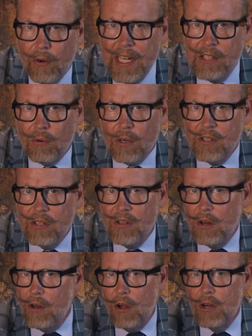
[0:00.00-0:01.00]
resources
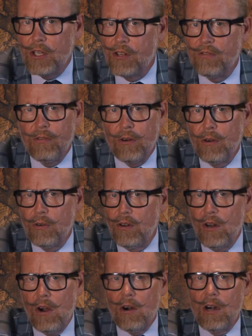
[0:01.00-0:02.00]
to launch for
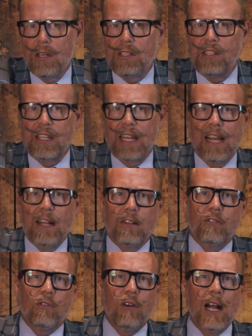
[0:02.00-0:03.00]
large scale
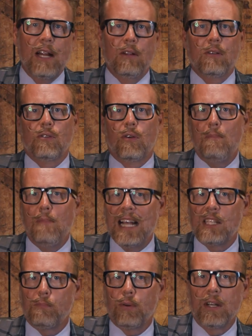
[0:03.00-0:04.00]
trials or
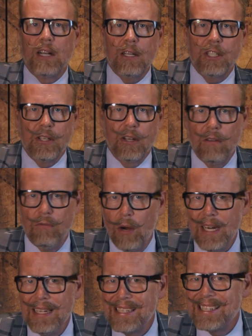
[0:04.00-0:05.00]
mass production of
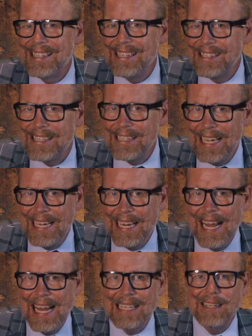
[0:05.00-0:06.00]
what is still seen
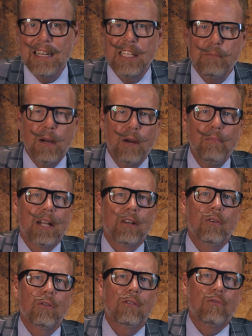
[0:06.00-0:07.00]
as an
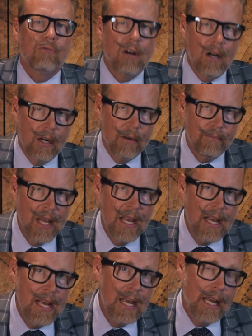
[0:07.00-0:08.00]
experimental drug.
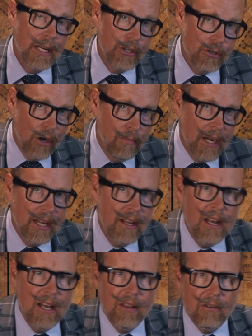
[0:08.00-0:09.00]
In Germany,
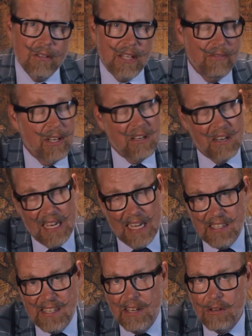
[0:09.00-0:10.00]
there is even
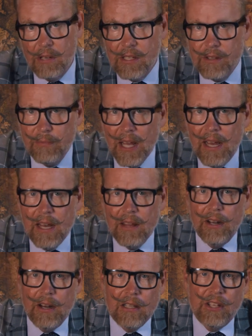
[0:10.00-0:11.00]
less interest.
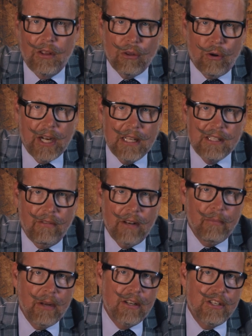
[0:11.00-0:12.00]
The Nazi authorities have
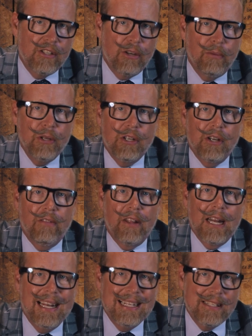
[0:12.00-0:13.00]
limited distribution of The
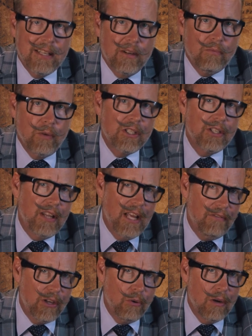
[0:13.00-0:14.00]
Lancet, which
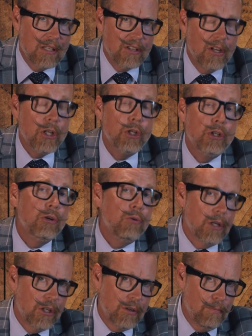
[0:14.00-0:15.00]
they view as a
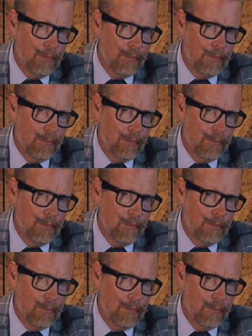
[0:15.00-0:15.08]
Jewish